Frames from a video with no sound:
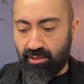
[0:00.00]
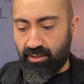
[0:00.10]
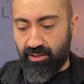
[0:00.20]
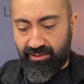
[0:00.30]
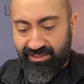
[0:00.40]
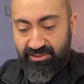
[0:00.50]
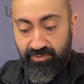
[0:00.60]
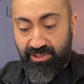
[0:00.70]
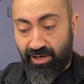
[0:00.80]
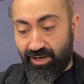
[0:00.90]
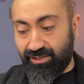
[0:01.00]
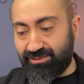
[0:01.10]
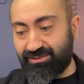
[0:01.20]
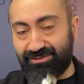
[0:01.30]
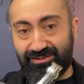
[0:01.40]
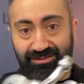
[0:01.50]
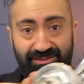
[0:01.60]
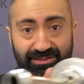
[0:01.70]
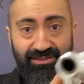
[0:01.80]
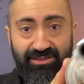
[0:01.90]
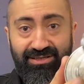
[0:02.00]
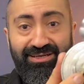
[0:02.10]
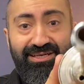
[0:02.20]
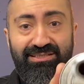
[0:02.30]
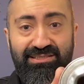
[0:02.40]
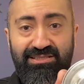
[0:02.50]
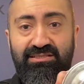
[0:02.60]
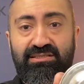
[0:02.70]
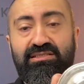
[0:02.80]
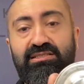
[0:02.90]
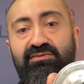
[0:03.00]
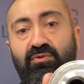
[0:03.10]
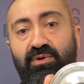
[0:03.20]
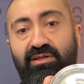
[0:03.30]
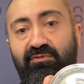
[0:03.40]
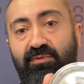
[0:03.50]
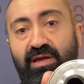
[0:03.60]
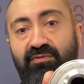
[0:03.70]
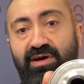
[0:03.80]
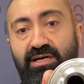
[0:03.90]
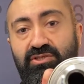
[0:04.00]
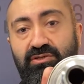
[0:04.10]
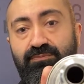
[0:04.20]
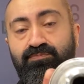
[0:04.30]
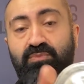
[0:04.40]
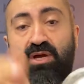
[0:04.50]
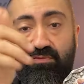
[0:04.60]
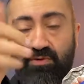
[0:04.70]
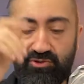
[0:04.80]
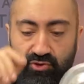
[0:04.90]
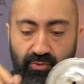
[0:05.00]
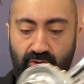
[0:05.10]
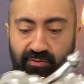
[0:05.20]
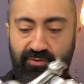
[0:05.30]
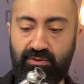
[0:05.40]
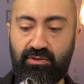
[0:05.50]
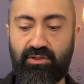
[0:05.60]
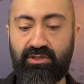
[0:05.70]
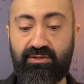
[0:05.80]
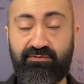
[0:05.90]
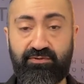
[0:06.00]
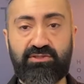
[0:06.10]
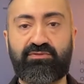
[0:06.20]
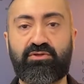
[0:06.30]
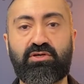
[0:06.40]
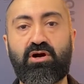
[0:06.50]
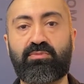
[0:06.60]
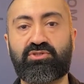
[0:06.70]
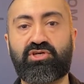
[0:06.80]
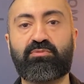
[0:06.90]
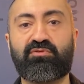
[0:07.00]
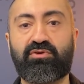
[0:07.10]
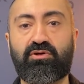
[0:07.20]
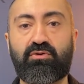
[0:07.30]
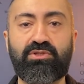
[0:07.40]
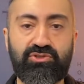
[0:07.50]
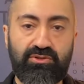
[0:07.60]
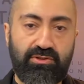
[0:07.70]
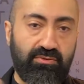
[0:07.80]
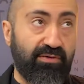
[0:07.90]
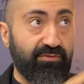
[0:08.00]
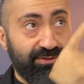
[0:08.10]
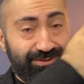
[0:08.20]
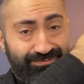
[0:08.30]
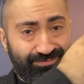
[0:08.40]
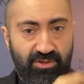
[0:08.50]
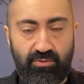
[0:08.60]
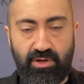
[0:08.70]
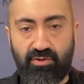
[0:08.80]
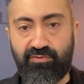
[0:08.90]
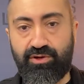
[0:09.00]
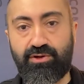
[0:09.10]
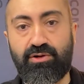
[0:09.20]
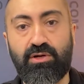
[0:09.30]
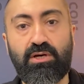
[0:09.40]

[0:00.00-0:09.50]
That's because the inconsistencies of the way they've been manufactured. I've also went over in the first video, in the common chamber video, which you could reference right over here,